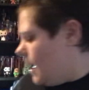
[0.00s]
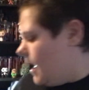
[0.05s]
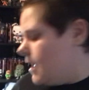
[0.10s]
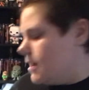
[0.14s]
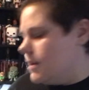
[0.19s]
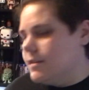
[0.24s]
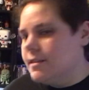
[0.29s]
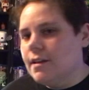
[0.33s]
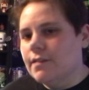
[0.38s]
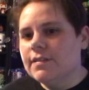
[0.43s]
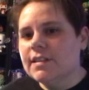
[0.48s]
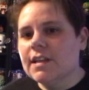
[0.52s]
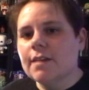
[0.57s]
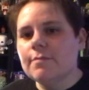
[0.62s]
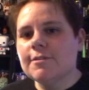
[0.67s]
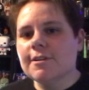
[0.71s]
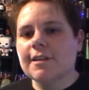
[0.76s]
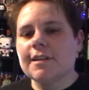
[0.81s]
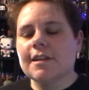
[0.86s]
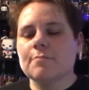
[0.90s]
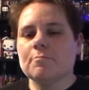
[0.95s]
I had a tough time
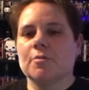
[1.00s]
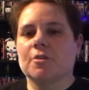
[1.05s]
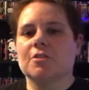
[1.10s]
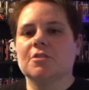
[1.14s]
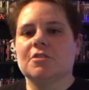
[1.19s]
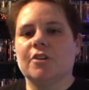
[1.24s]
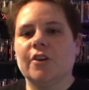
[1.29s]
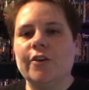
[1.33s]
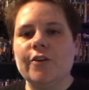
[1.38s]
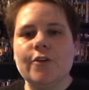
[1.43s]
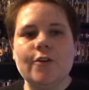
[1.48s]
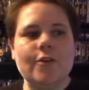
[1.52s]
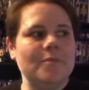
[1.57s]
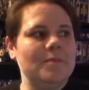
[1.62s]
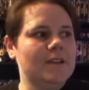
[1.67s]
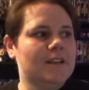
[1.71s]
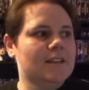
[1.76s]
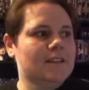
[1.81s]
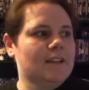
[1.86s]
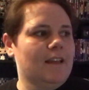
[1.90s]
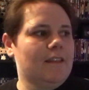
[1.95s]
trying to get book 2,
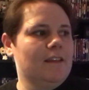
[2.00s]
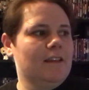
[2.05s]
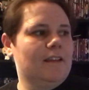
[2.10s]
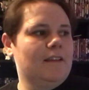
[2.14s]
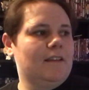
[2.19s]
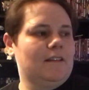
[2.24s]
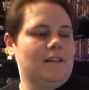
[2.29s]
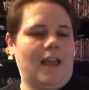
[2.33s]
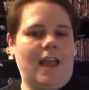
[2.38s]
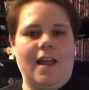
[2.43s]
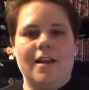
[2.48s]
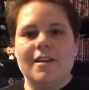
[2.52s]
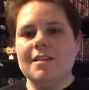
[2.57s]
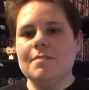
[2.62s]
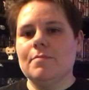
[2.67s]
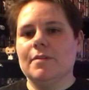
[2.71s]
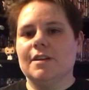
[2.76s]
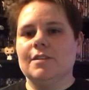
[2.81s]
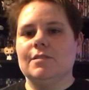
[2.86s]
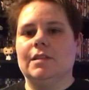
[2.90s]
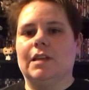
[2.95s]
because I think
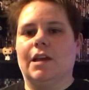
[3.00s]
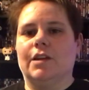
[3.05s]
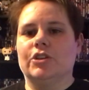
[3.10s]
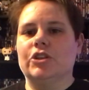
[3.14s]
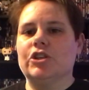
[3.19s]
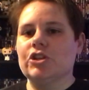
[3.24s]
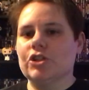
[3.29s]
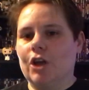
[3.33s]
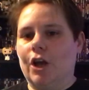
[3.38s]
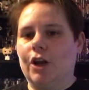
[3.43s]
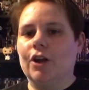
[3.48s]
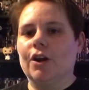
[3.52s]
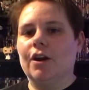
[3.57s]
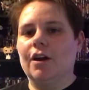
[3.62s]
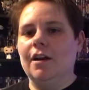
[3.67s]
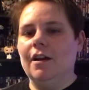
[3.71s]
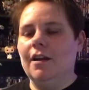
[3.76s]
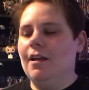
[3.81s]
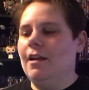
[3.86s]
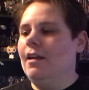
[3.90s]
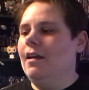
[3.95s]
anybody who's got Shudder